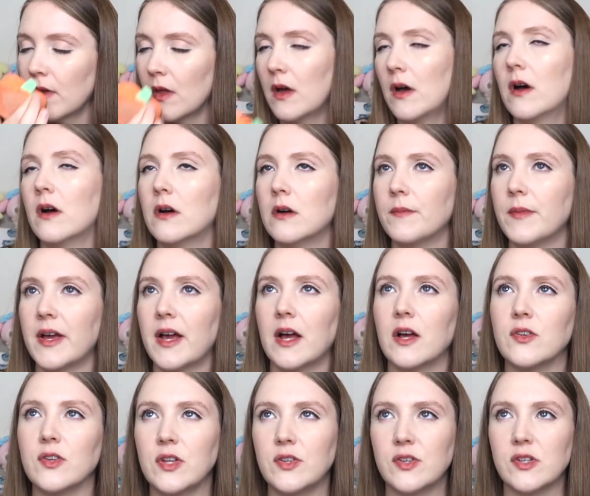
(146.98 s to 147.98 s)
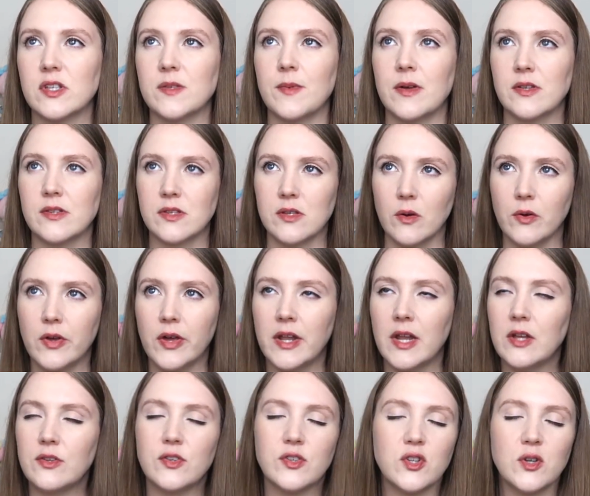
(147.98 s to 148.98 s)
oh my gosh, it just smells so
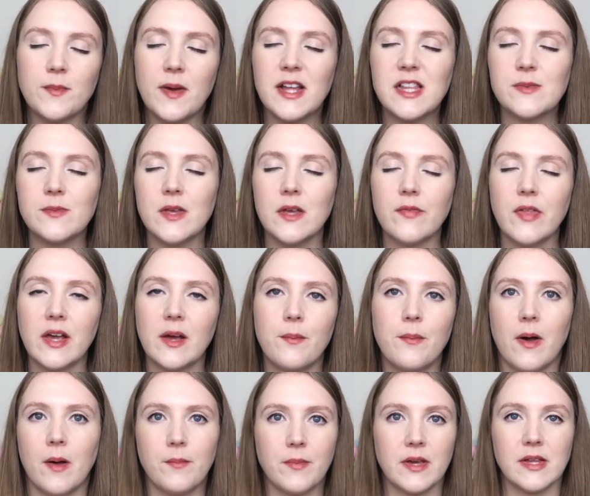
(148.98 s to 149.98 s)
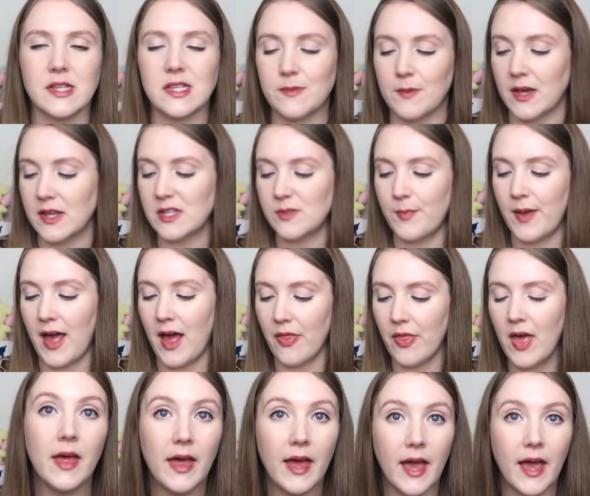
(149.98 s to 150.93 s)
good. It just reminds me of like a pumpkin spice bath.